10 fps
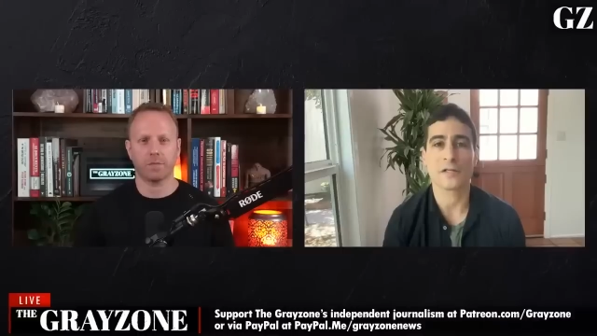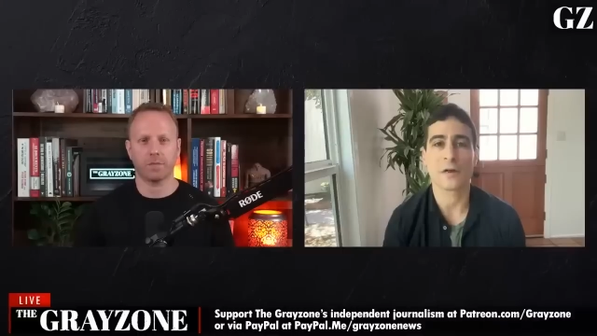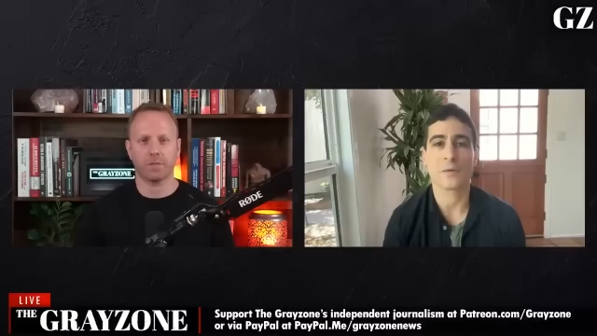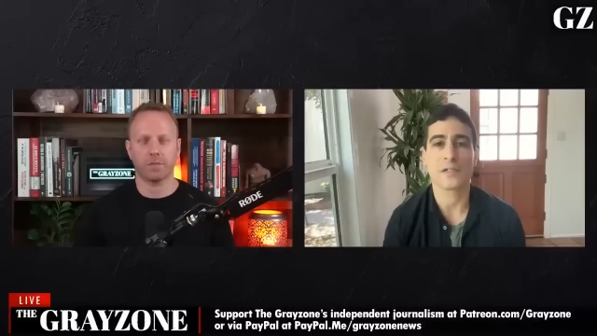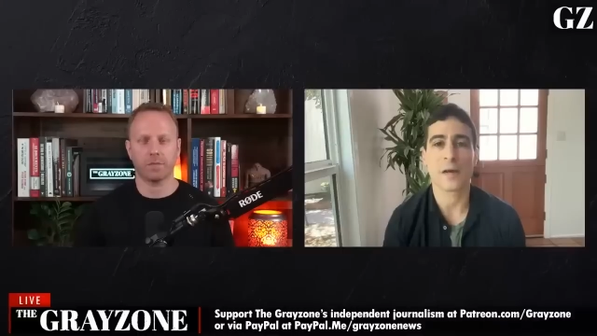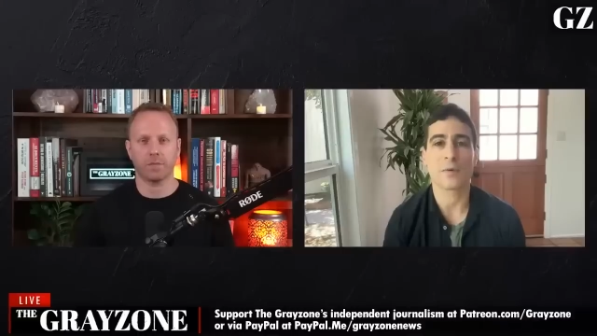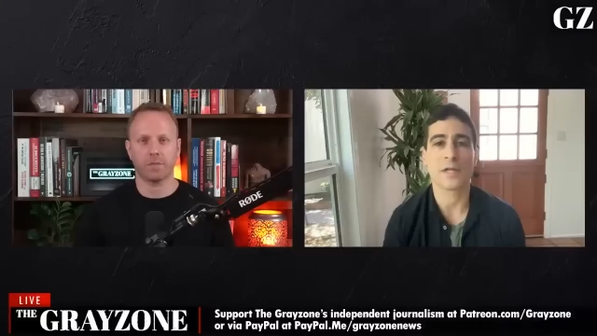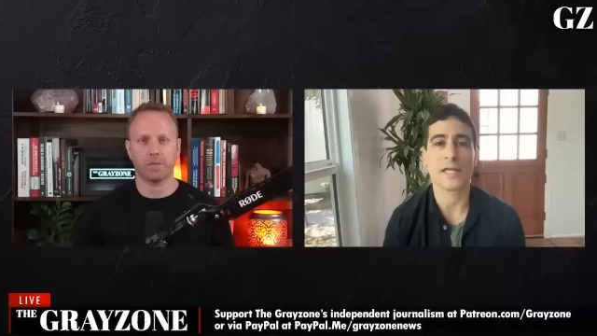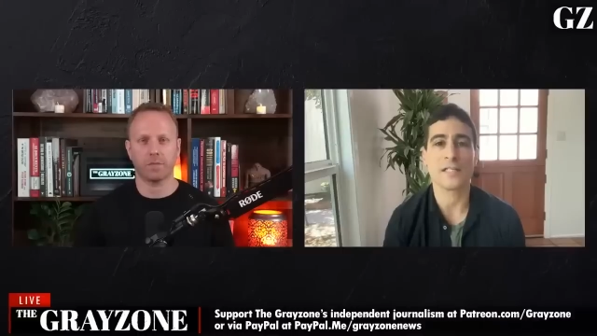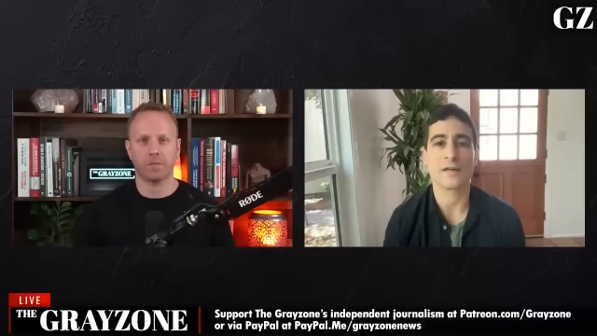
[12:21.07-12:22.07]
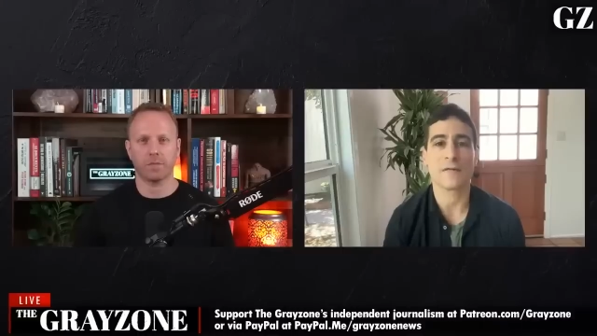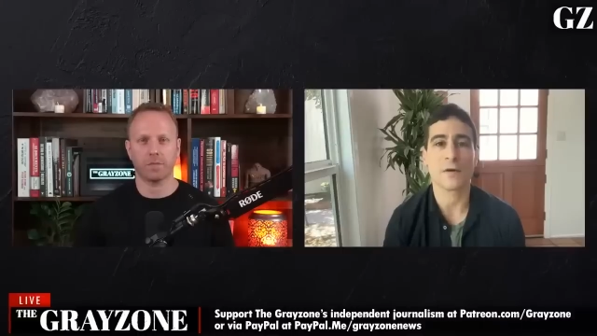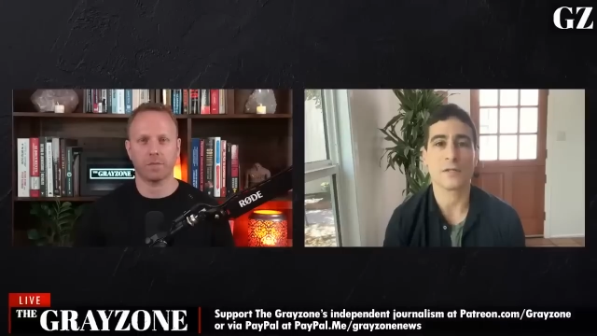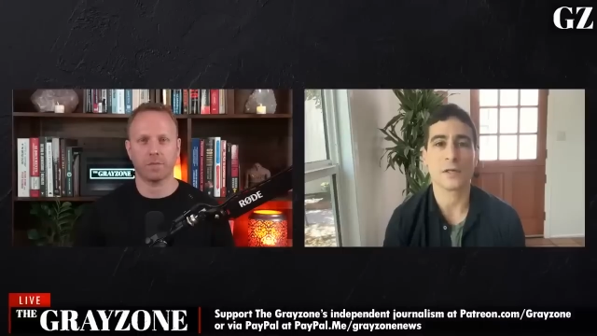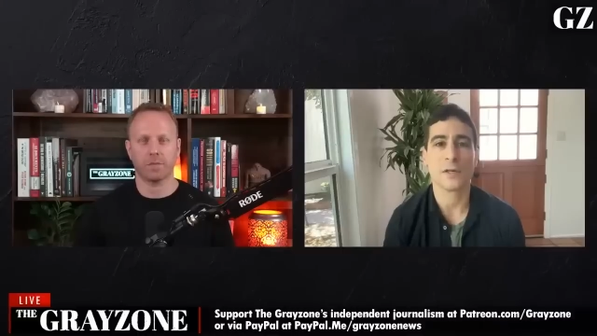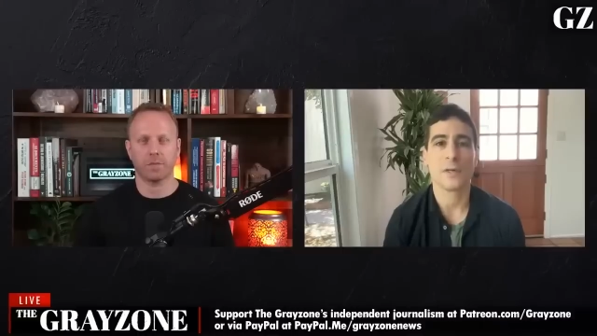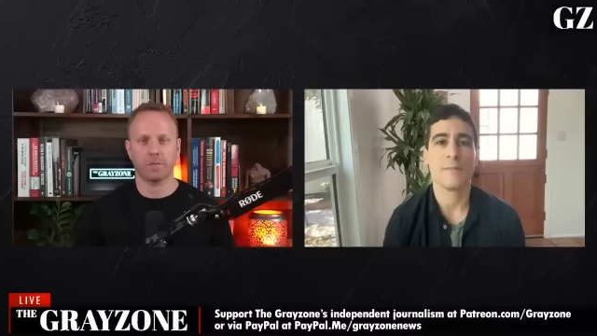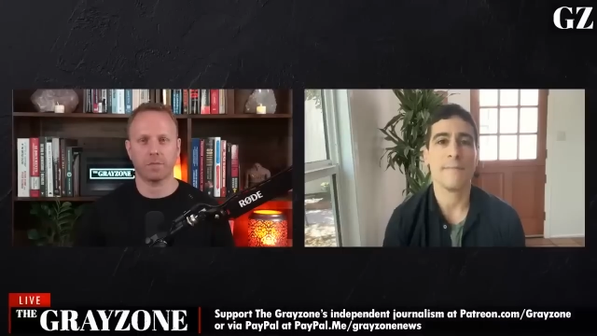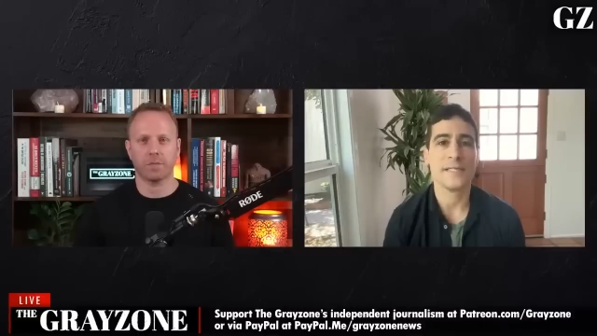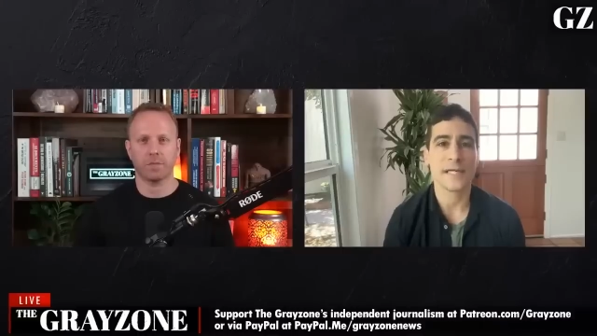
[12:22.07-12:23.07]
Speaker 1: There was that release of those
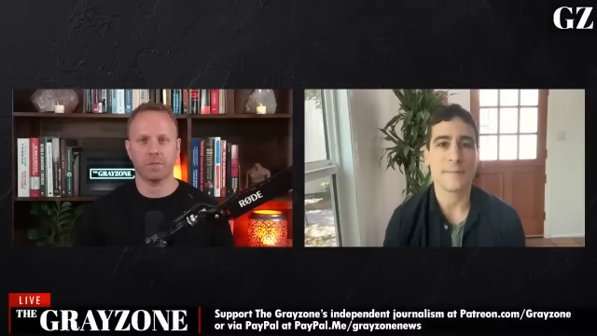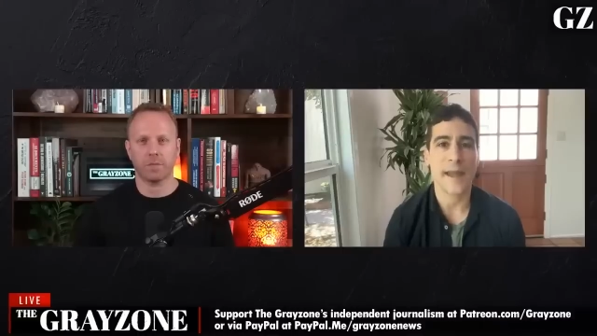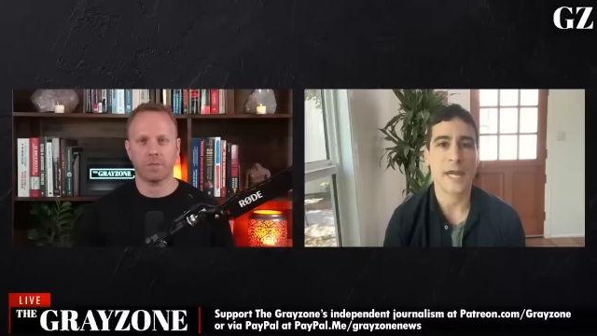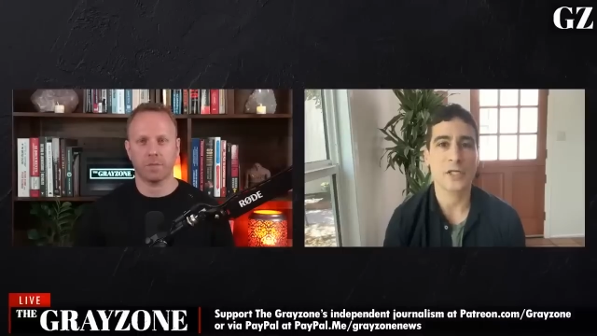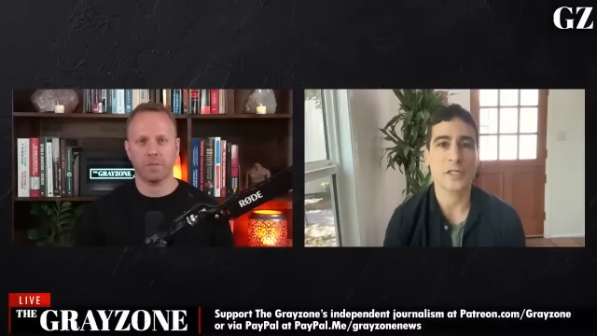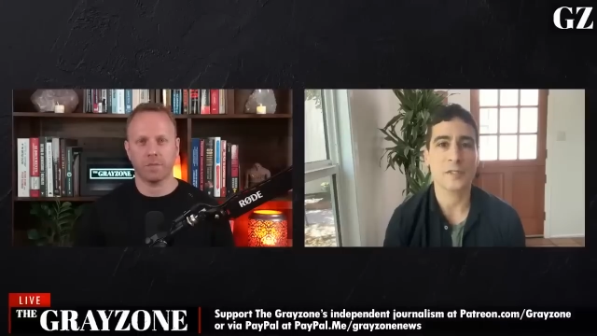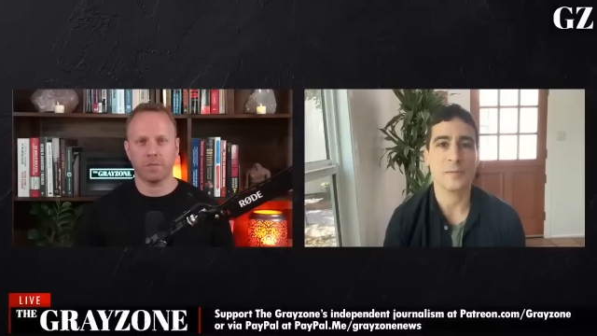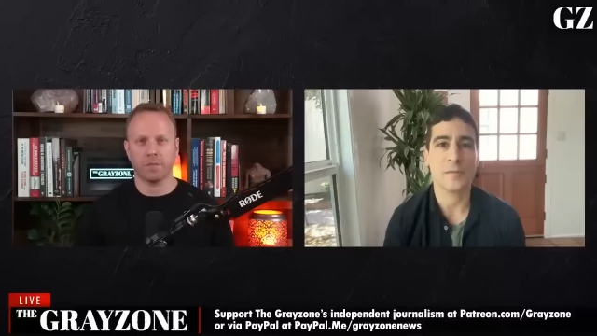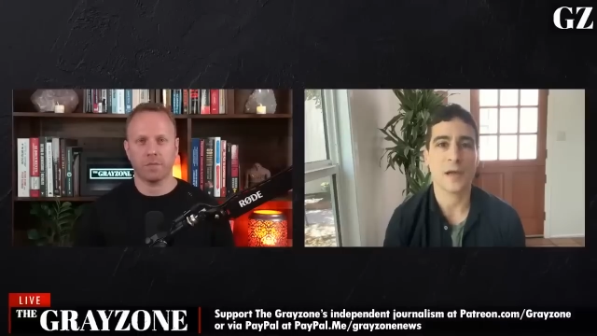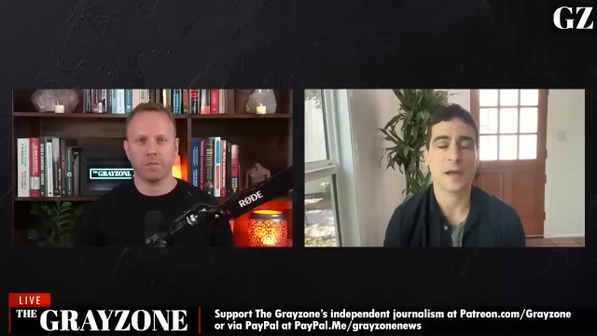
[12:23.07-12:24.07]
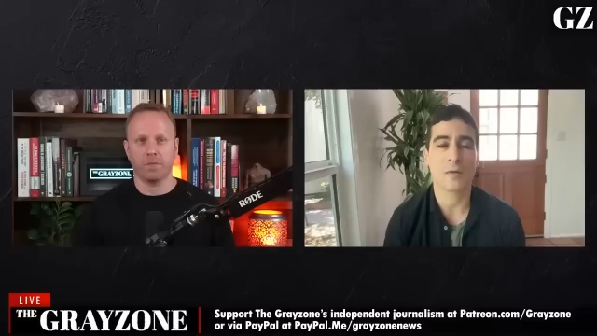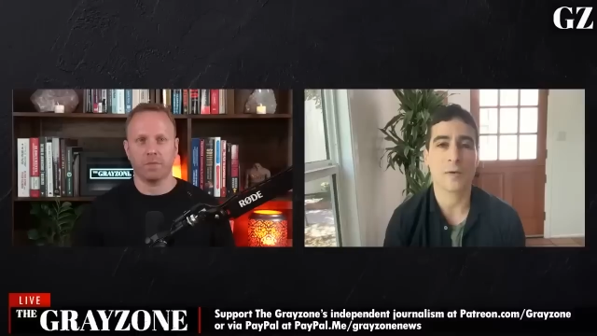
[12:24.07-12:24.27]
missing pages uh,